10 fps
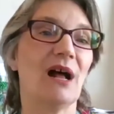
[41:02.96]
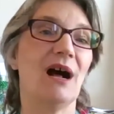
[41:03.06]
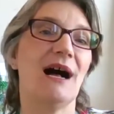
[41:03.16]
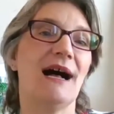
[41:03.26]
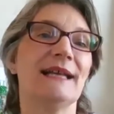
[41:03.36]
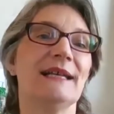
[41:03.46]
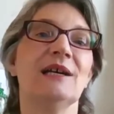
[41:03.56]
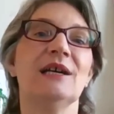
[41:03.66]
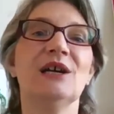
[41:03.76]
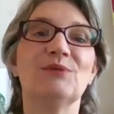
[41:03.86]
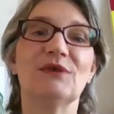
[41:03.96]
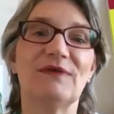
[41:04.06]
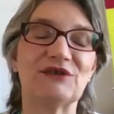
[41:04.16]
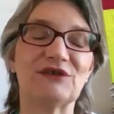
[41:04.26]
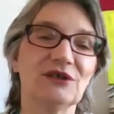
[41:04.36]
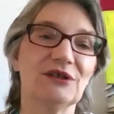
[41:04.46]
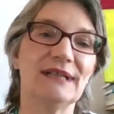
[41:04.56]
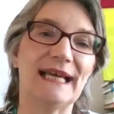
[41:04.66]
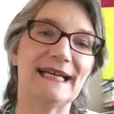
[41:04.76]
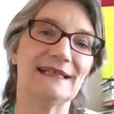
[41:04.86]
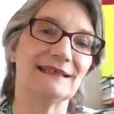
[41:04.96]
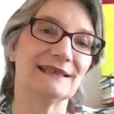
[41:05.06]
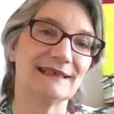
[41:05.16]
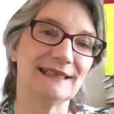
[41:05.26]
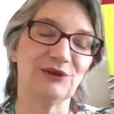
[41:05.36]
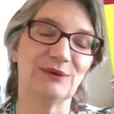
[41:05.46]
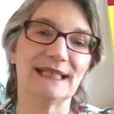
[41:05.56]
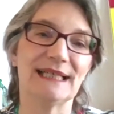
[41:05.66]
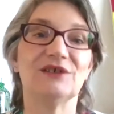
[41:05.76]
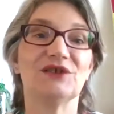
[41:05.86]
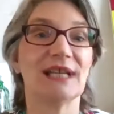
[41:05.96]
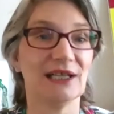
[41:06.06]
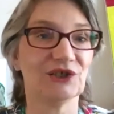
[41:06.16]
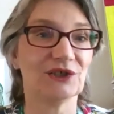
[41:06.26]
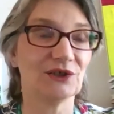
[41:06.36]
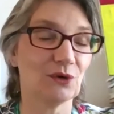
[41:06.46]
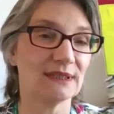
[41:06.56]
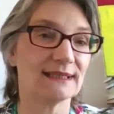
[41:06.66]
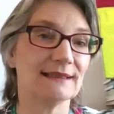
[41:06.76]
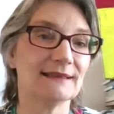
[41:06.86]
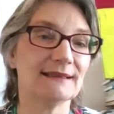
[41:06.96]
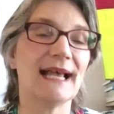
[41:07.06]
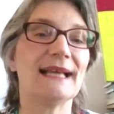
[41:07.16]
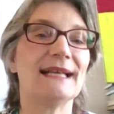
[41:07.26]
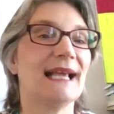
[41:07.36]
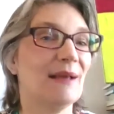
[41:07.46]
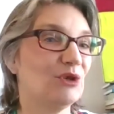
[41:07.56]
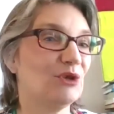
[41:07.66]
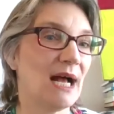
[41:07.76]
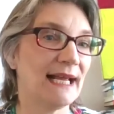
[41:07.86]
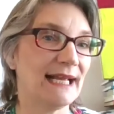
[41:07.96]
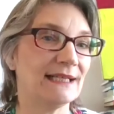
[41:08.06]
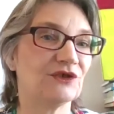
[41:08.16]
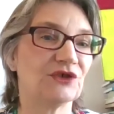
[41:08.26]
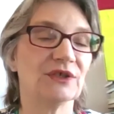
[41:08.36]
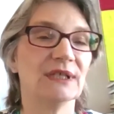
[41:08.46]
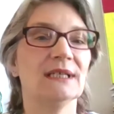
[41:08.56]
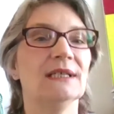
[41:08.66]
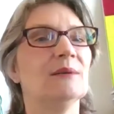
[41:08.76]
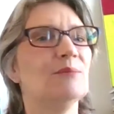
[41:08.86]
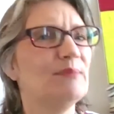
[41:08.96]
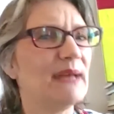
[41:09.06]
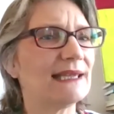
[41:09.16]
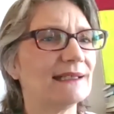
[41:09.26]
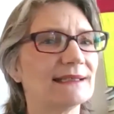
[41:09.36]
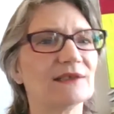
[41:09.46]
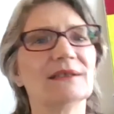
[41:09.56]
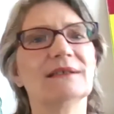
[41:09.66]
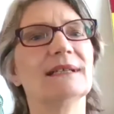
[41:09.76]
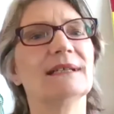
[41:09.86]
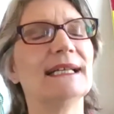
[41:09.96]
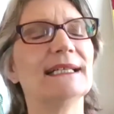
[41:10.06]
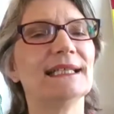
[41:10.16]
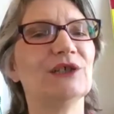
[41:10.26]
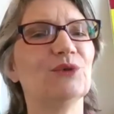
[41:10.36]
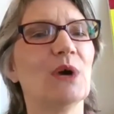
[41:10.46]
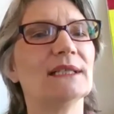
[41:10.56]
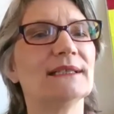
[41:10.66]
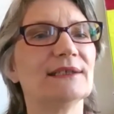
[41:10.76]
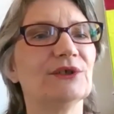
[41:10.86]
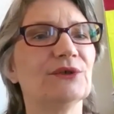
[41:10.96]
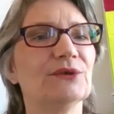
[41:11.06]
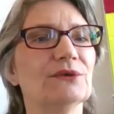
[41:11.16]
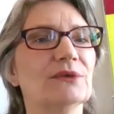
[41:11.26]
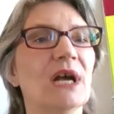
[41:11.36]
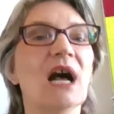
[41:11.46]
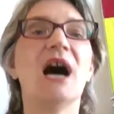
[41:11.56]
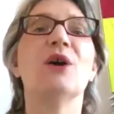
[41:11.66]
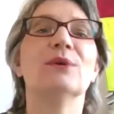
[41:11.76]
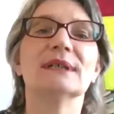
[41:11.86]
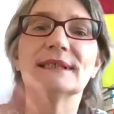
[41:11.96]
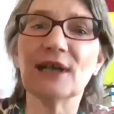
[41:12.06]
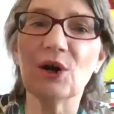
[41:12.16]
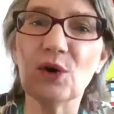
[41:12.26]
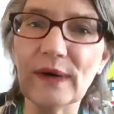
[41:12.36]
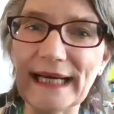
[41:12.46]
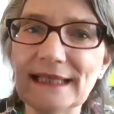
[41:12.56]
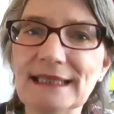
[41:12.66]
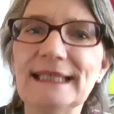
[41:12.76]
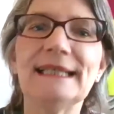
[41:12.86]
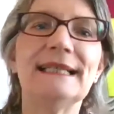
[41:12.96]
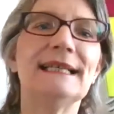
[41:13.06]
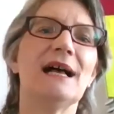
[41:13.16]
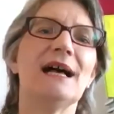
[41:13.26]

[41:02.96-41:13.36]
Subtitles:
on professional and continuing education courses at MUIH. Beth, is there anything you want to? Oh, so in the